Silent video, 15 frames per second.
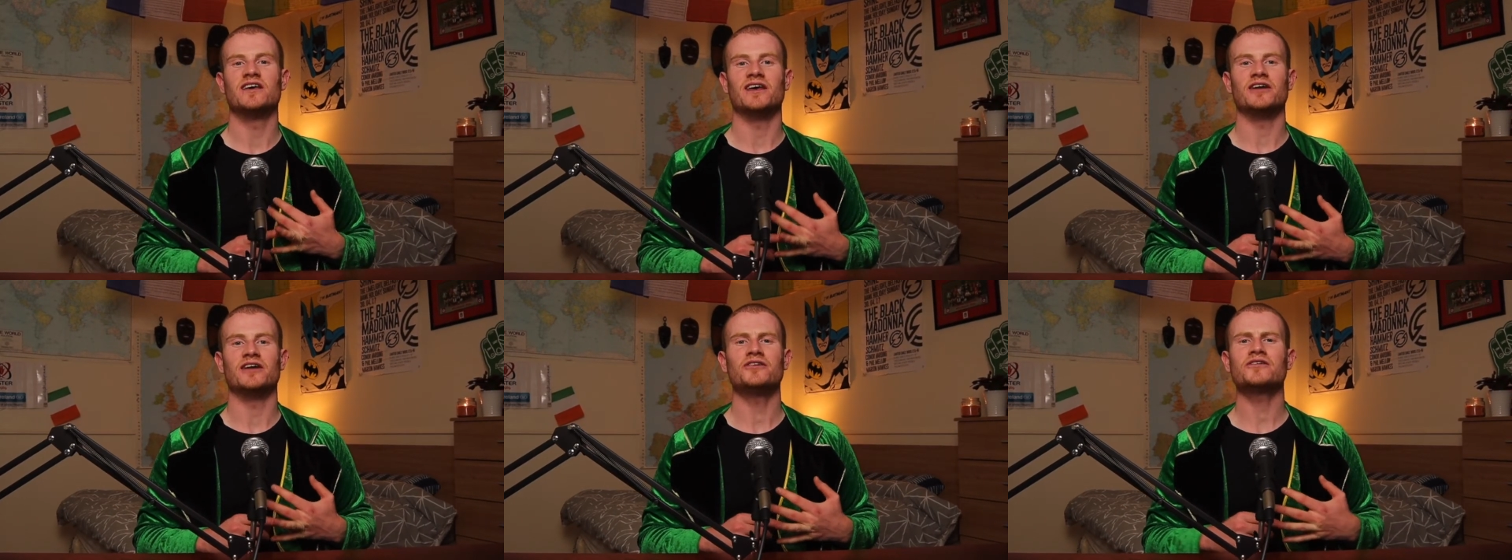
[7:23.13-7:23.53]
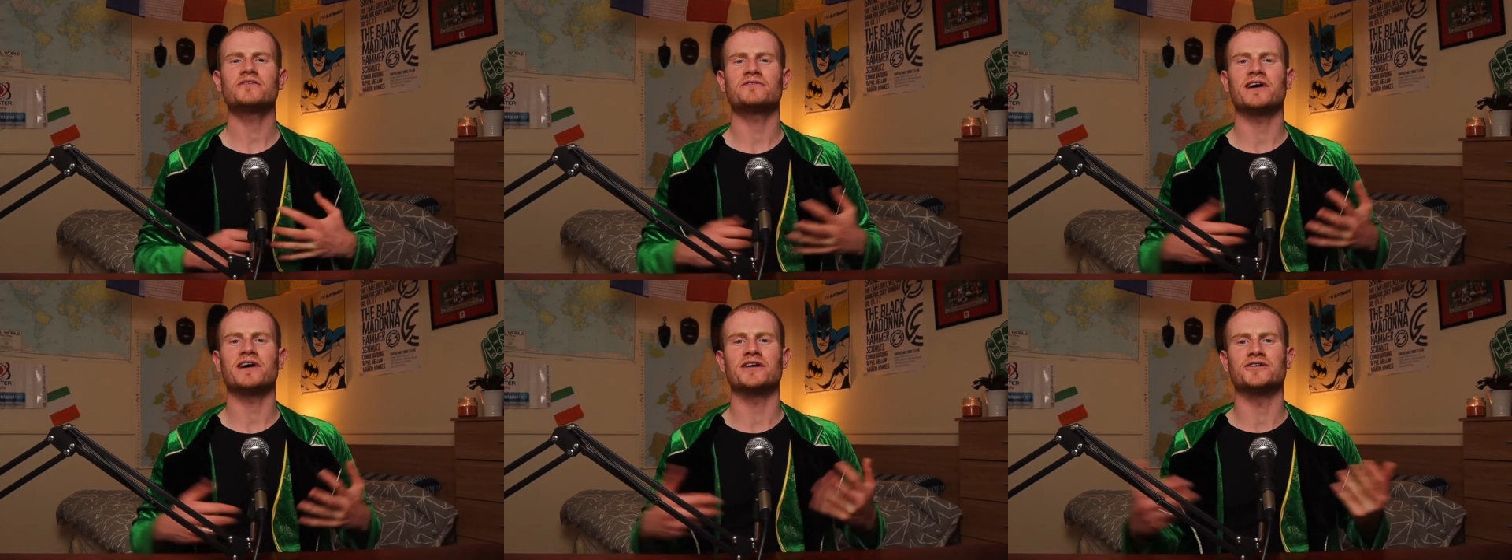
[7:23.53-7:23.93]
you're going to
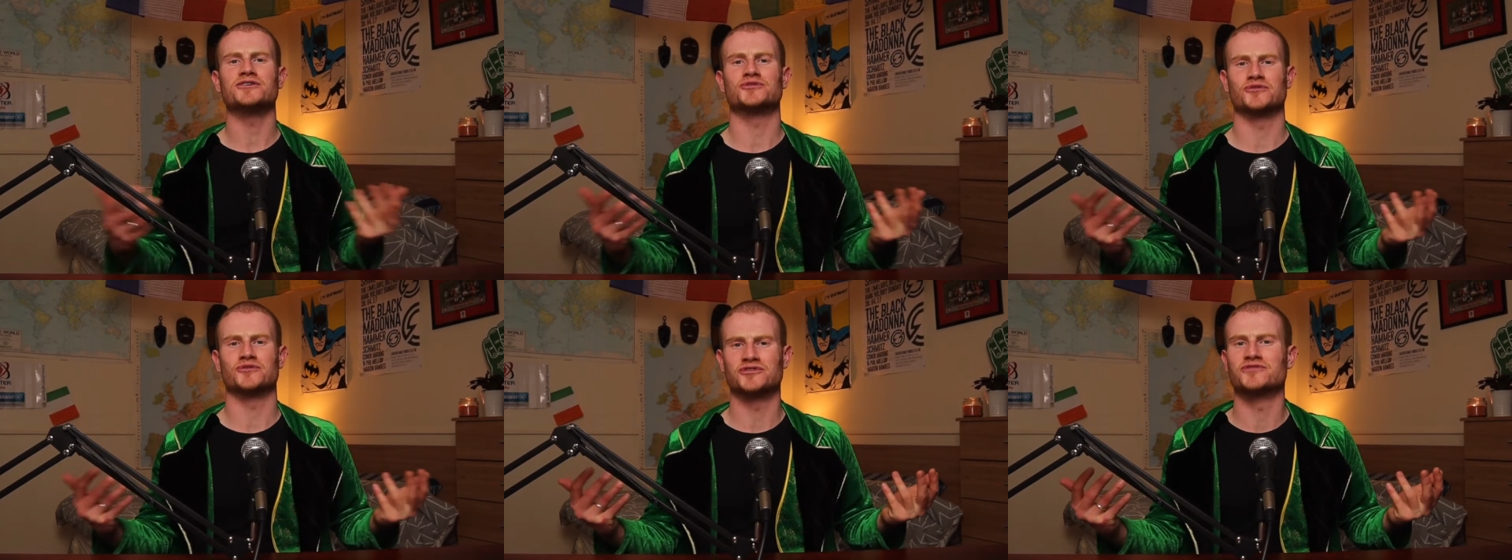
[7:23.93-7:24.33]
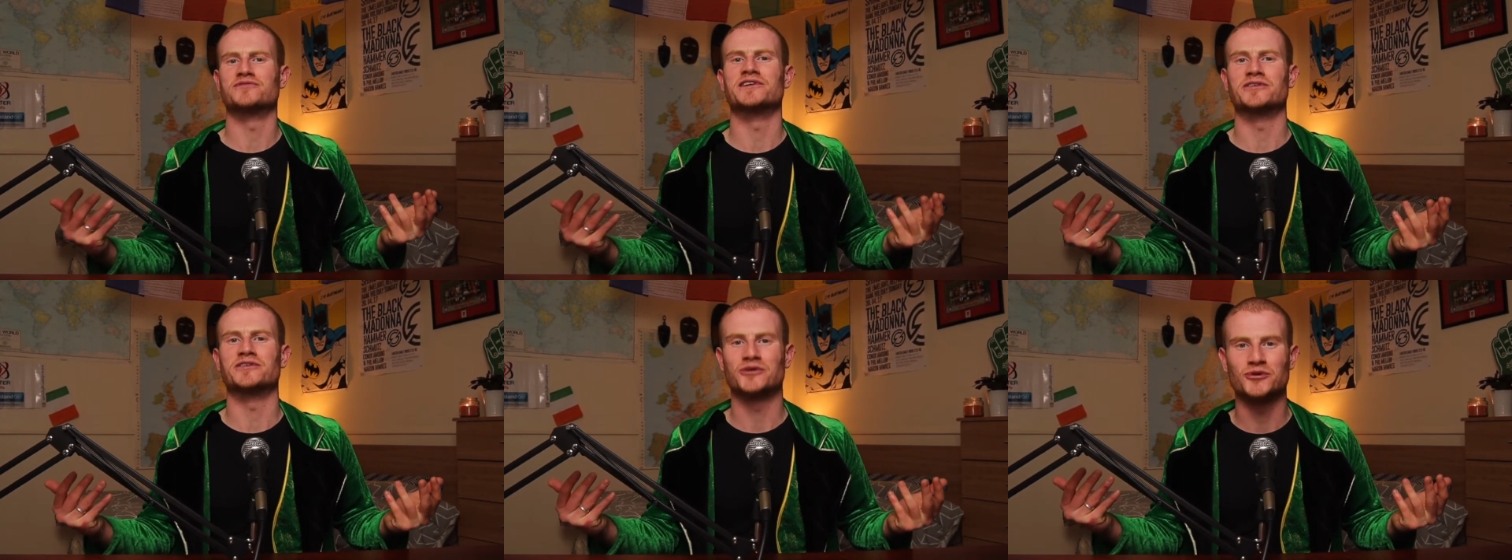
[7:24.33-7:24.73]
find all sorts of
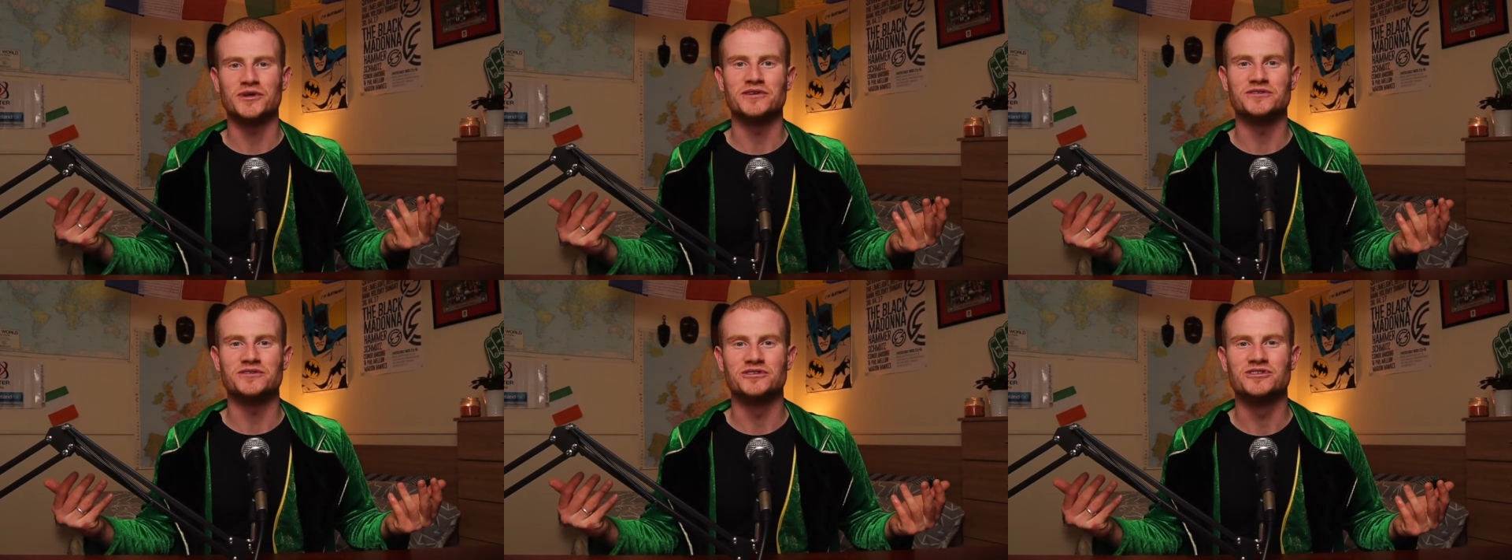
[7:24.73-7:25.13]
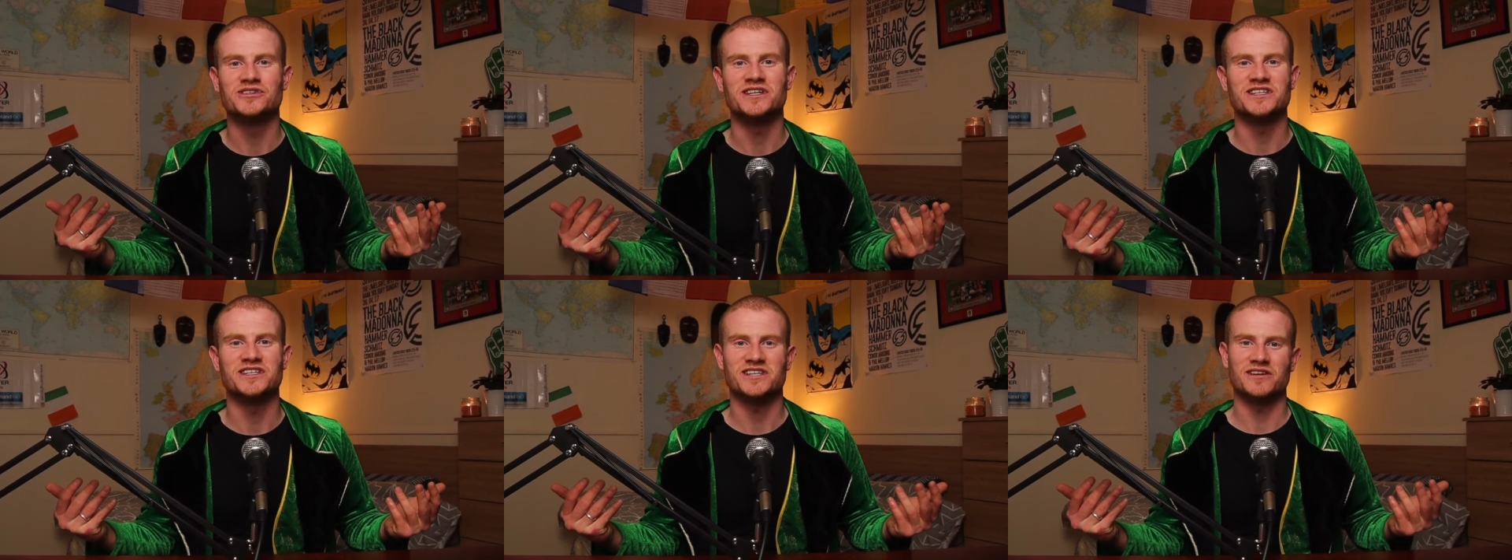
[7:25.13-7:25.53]
little critters
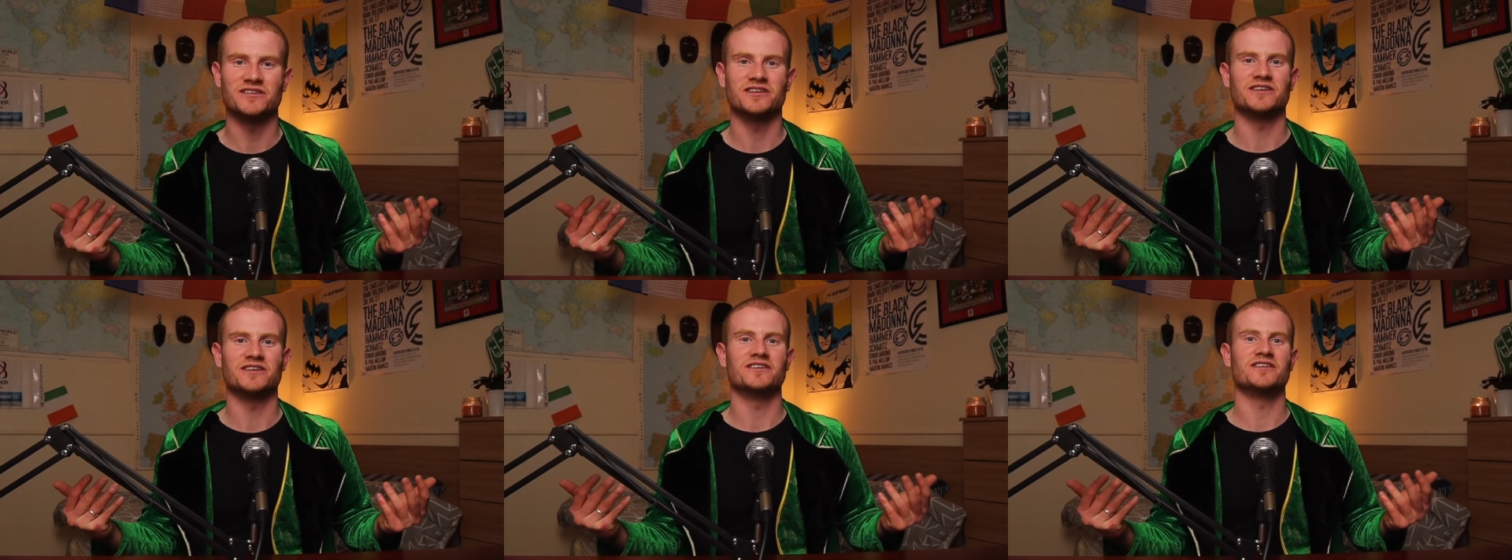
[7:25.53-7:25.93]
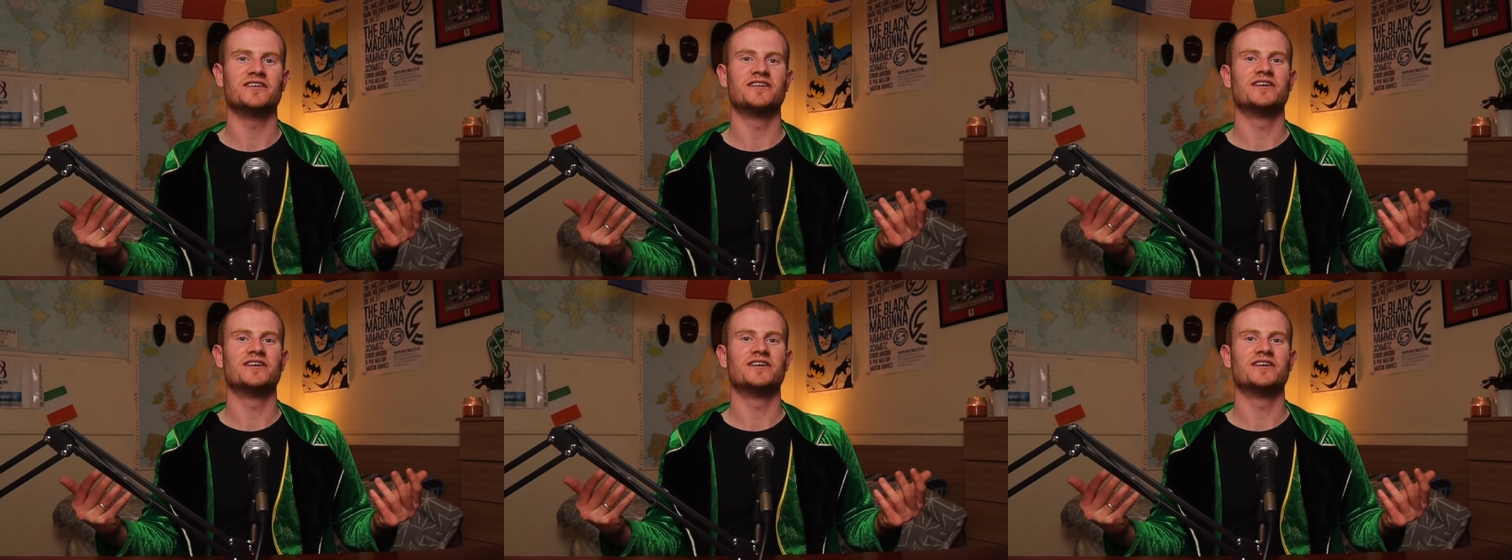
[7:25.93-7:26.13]
inside of there.